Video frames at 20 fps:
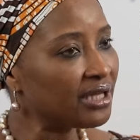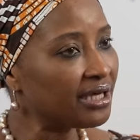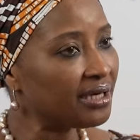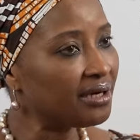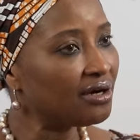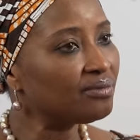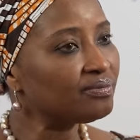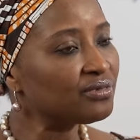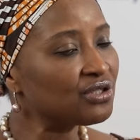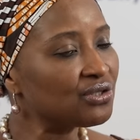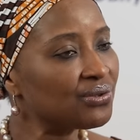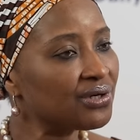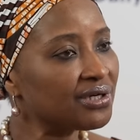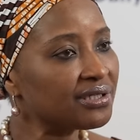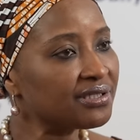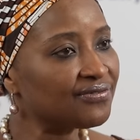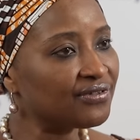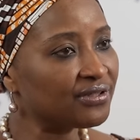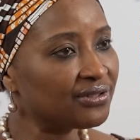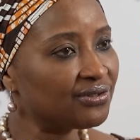they come to
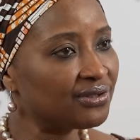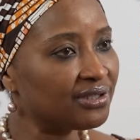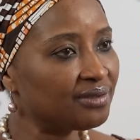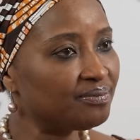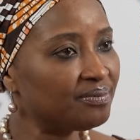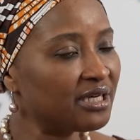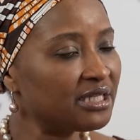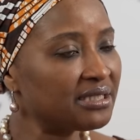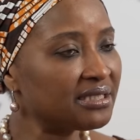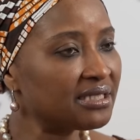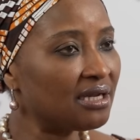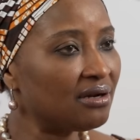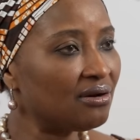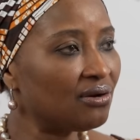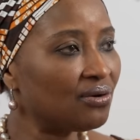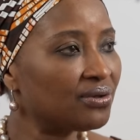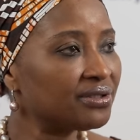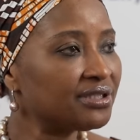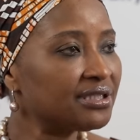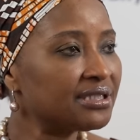us for treatment a
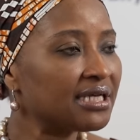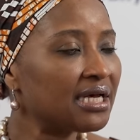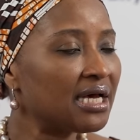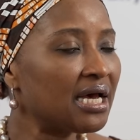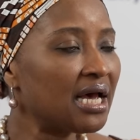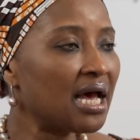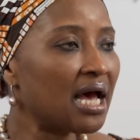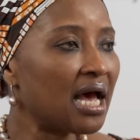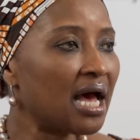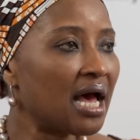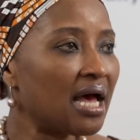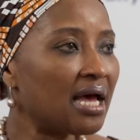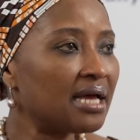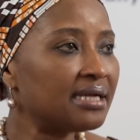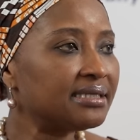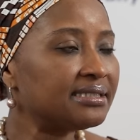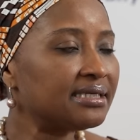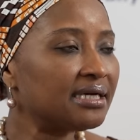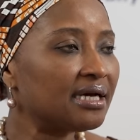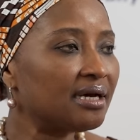lot.
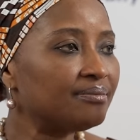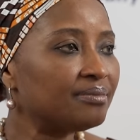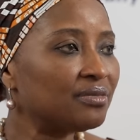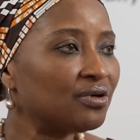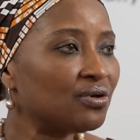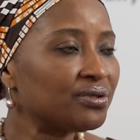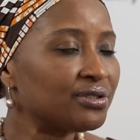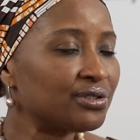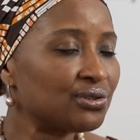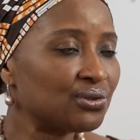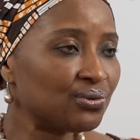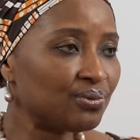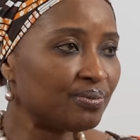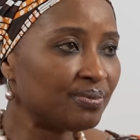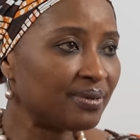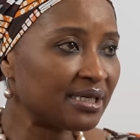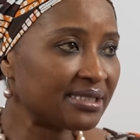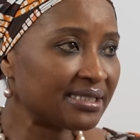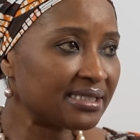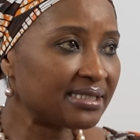And um, also
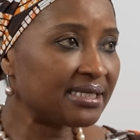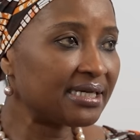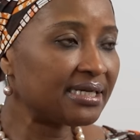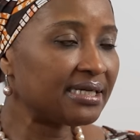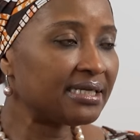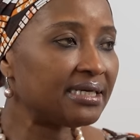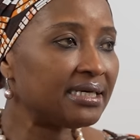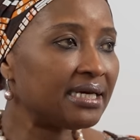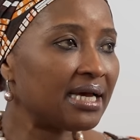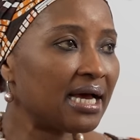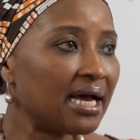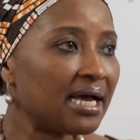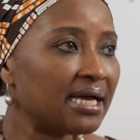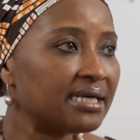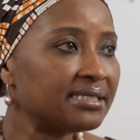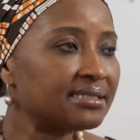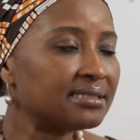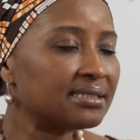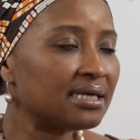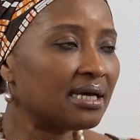personally,
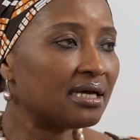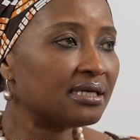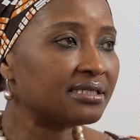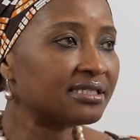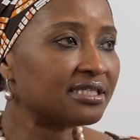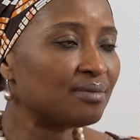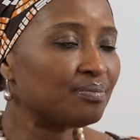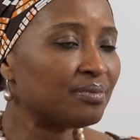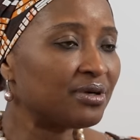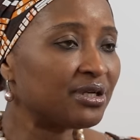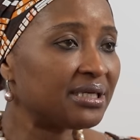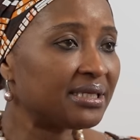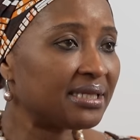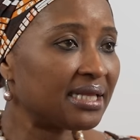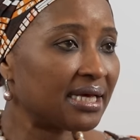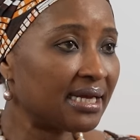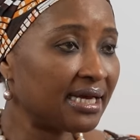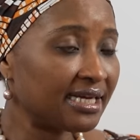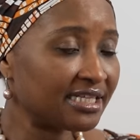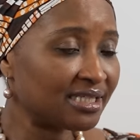as uh, somebody
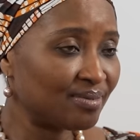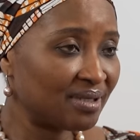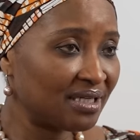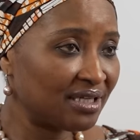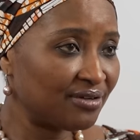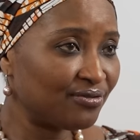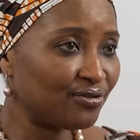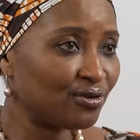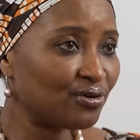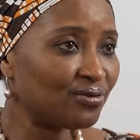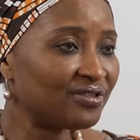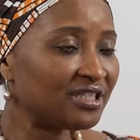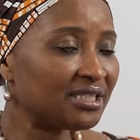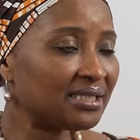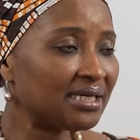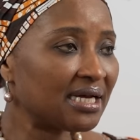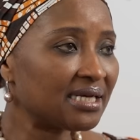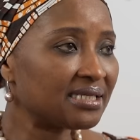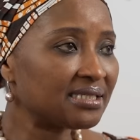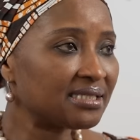that has been involved
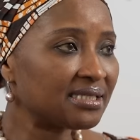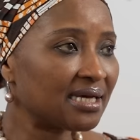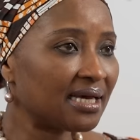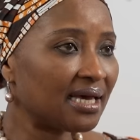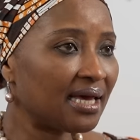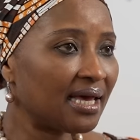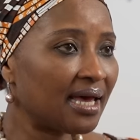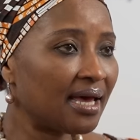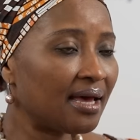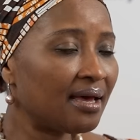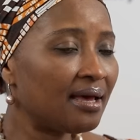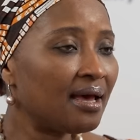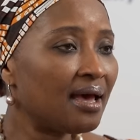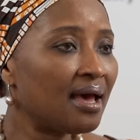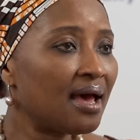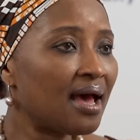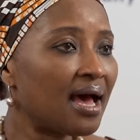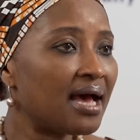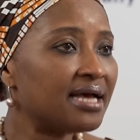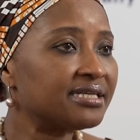in cancer care,
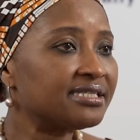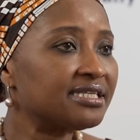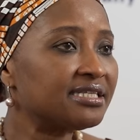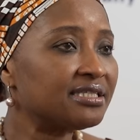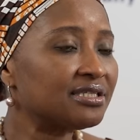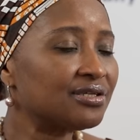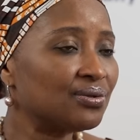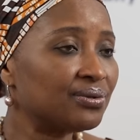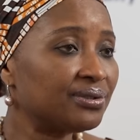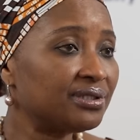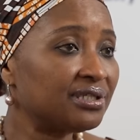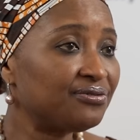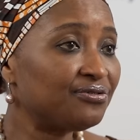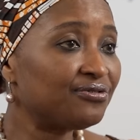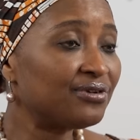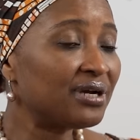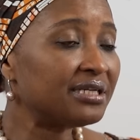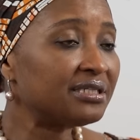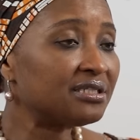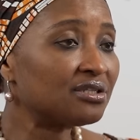I sit on
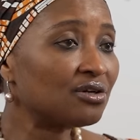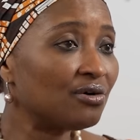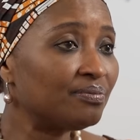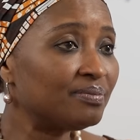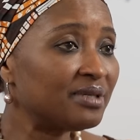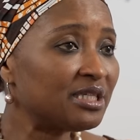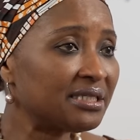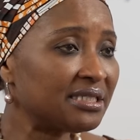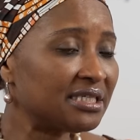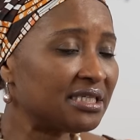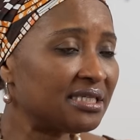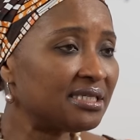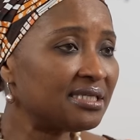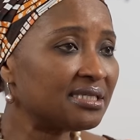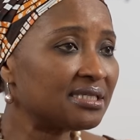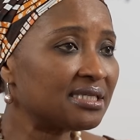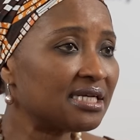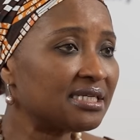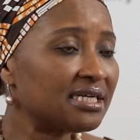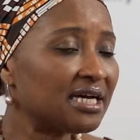different
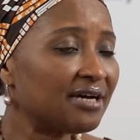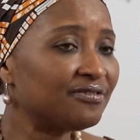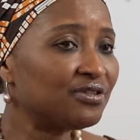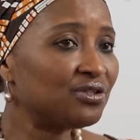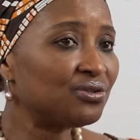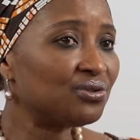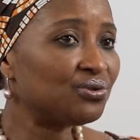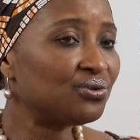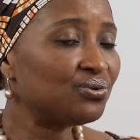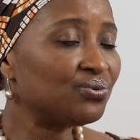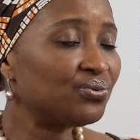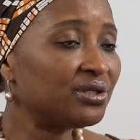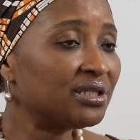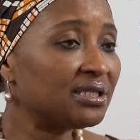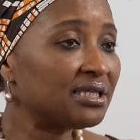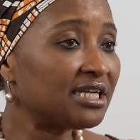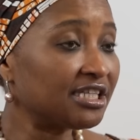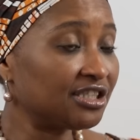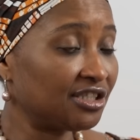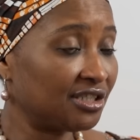committees that have to do
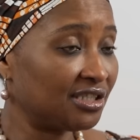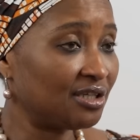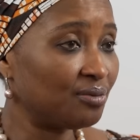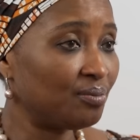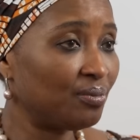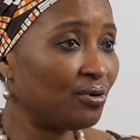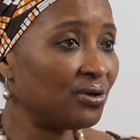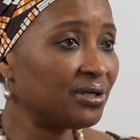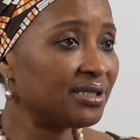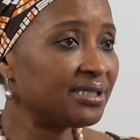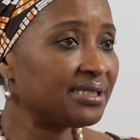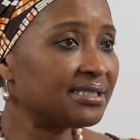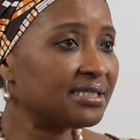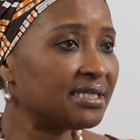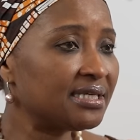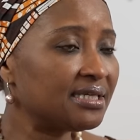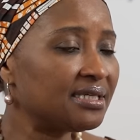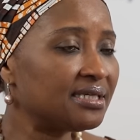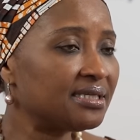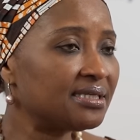with national
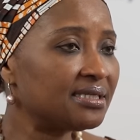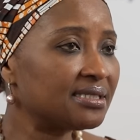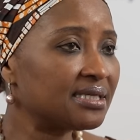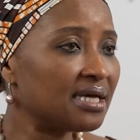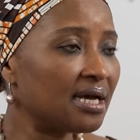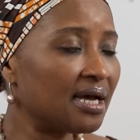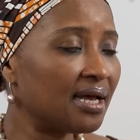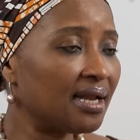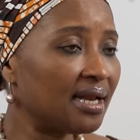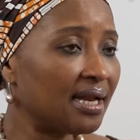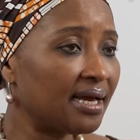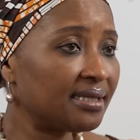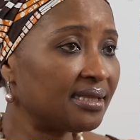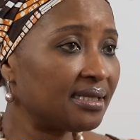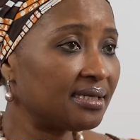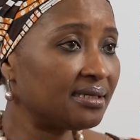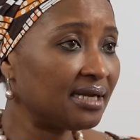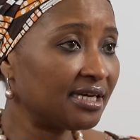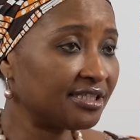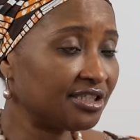policies, uh, like
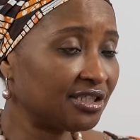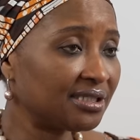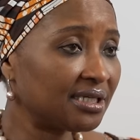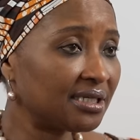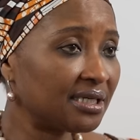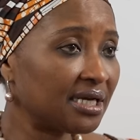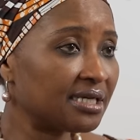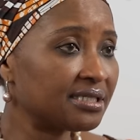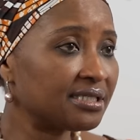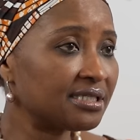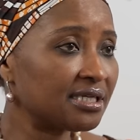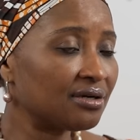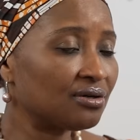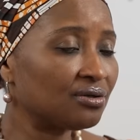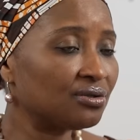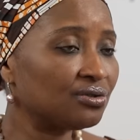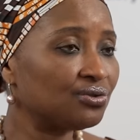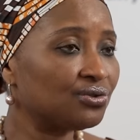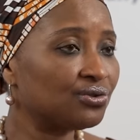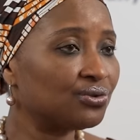the National Cancer
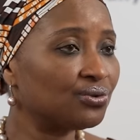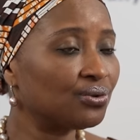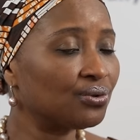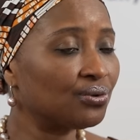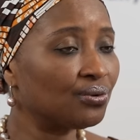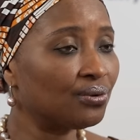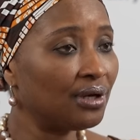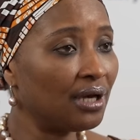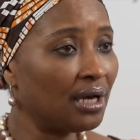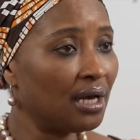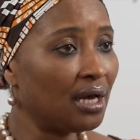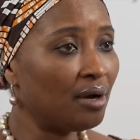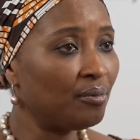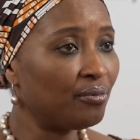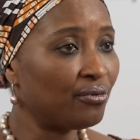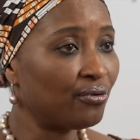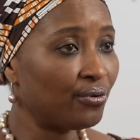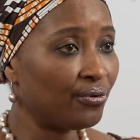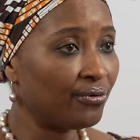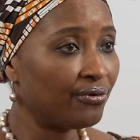Control
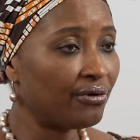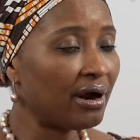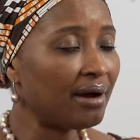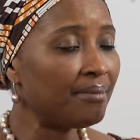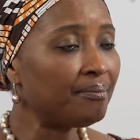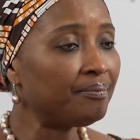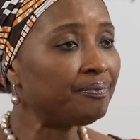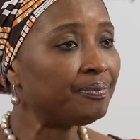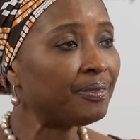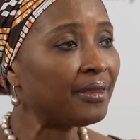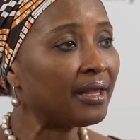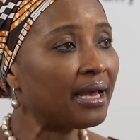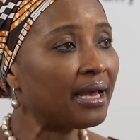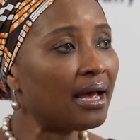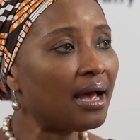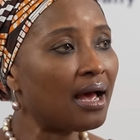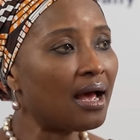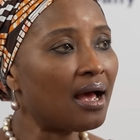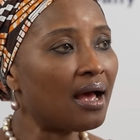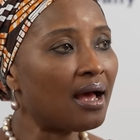Program.
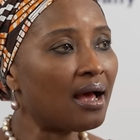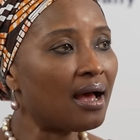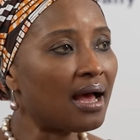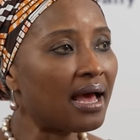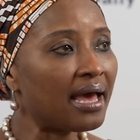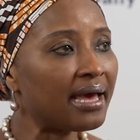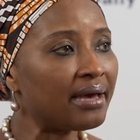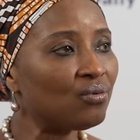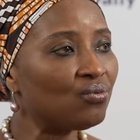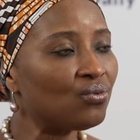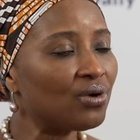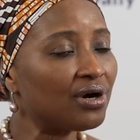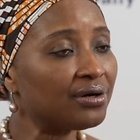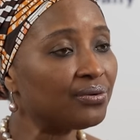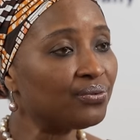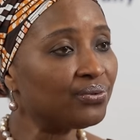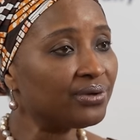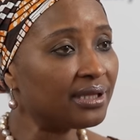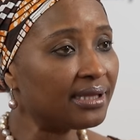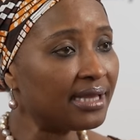Uh, I
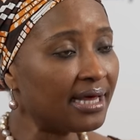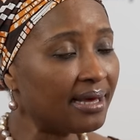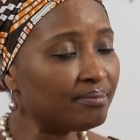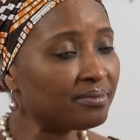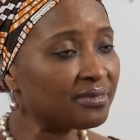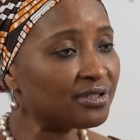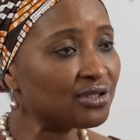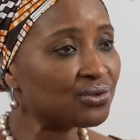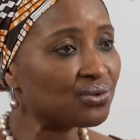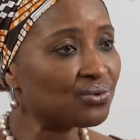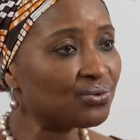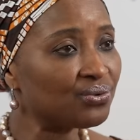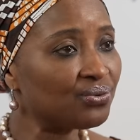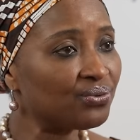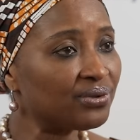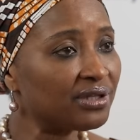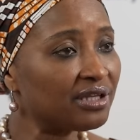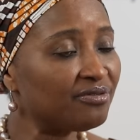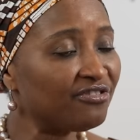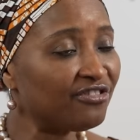work with them to,
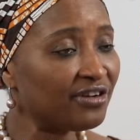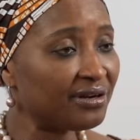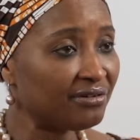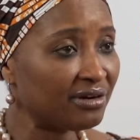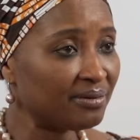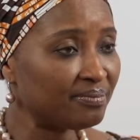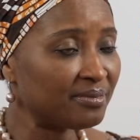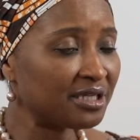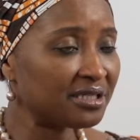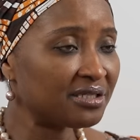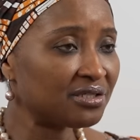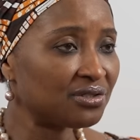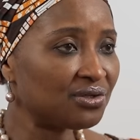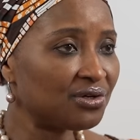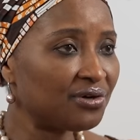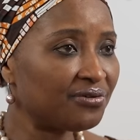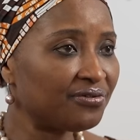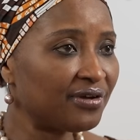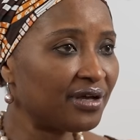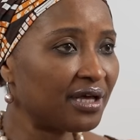with the Federal
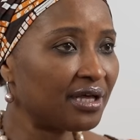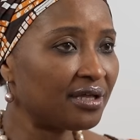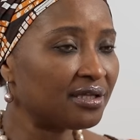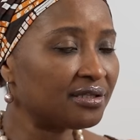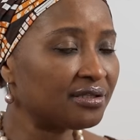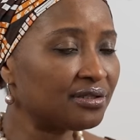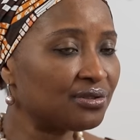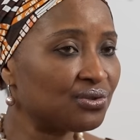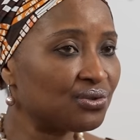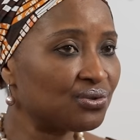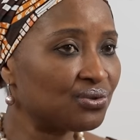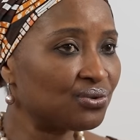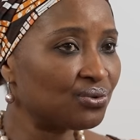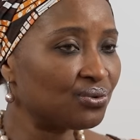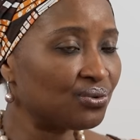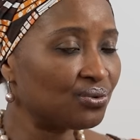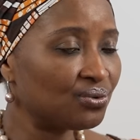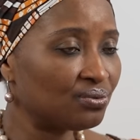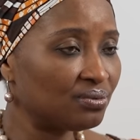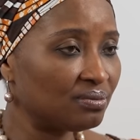Ministry of Health
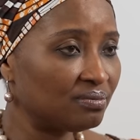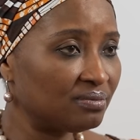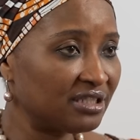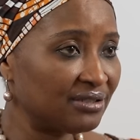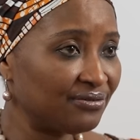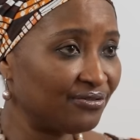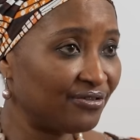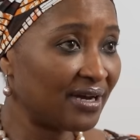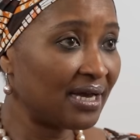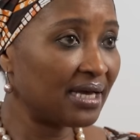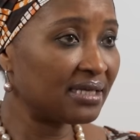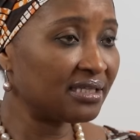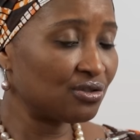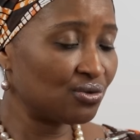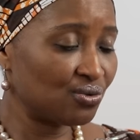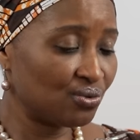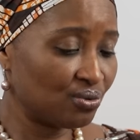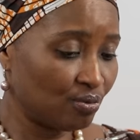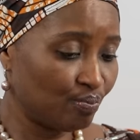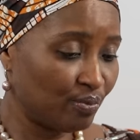to,
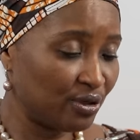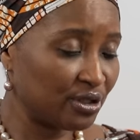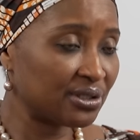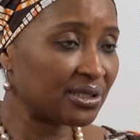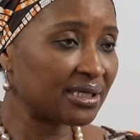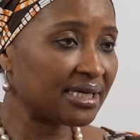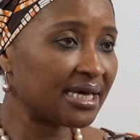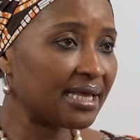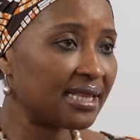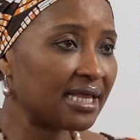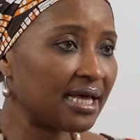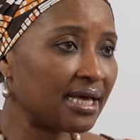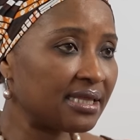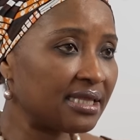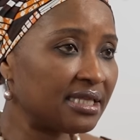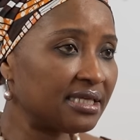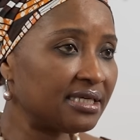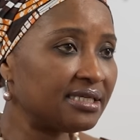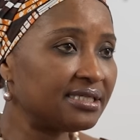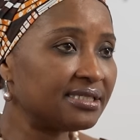to put together
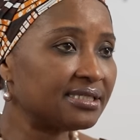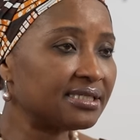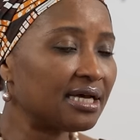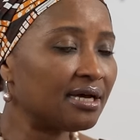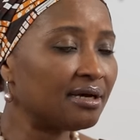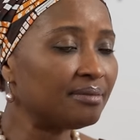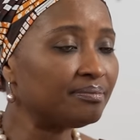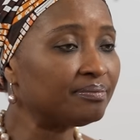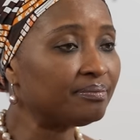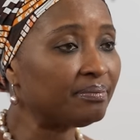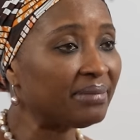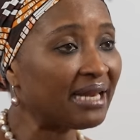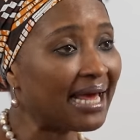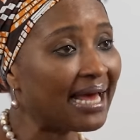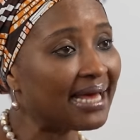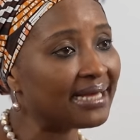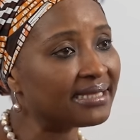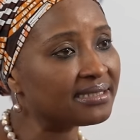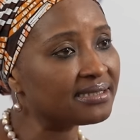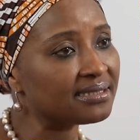these um,
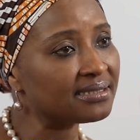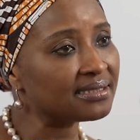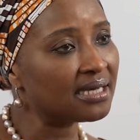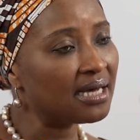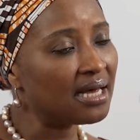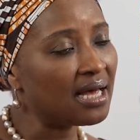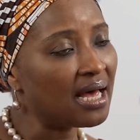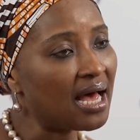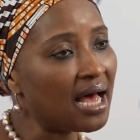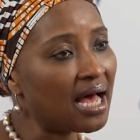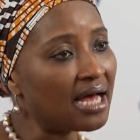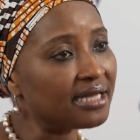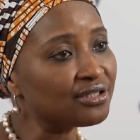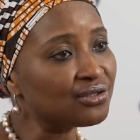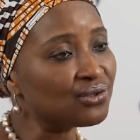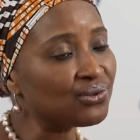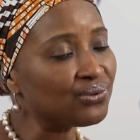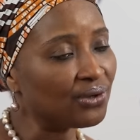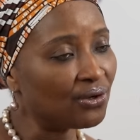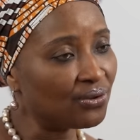plans and
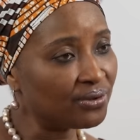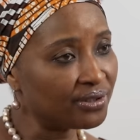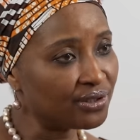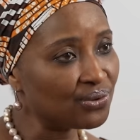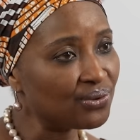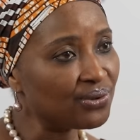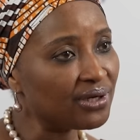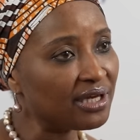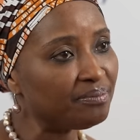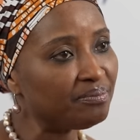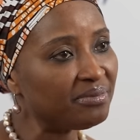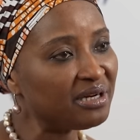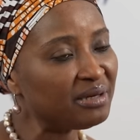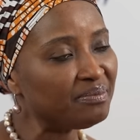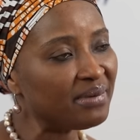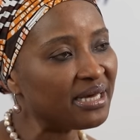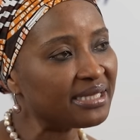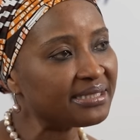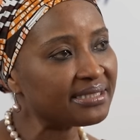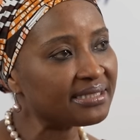to also
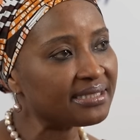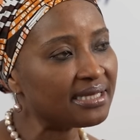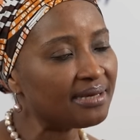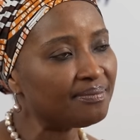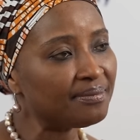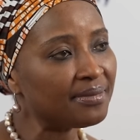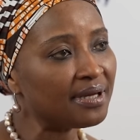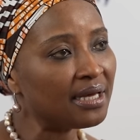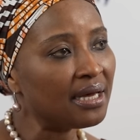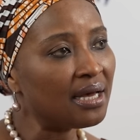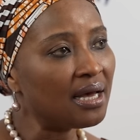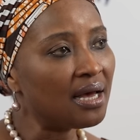implement them.